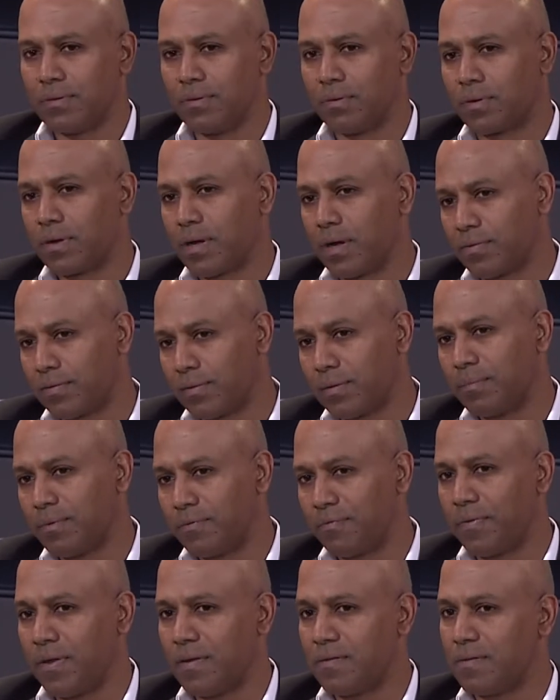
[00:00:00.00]
your
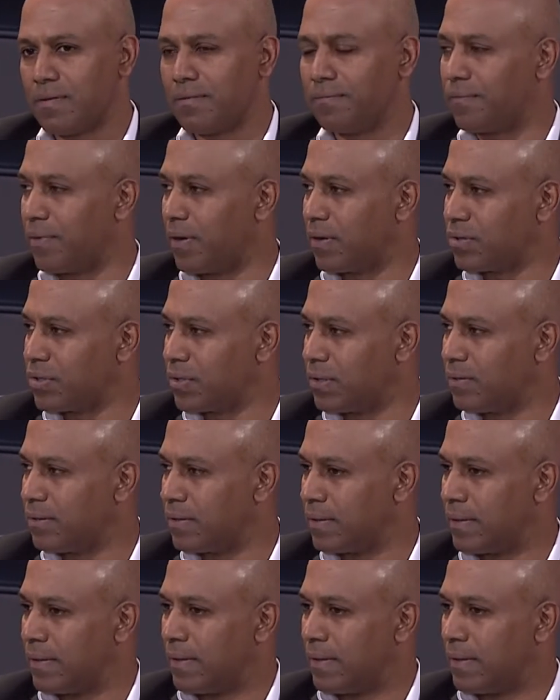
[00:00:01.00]
customer-facing functions,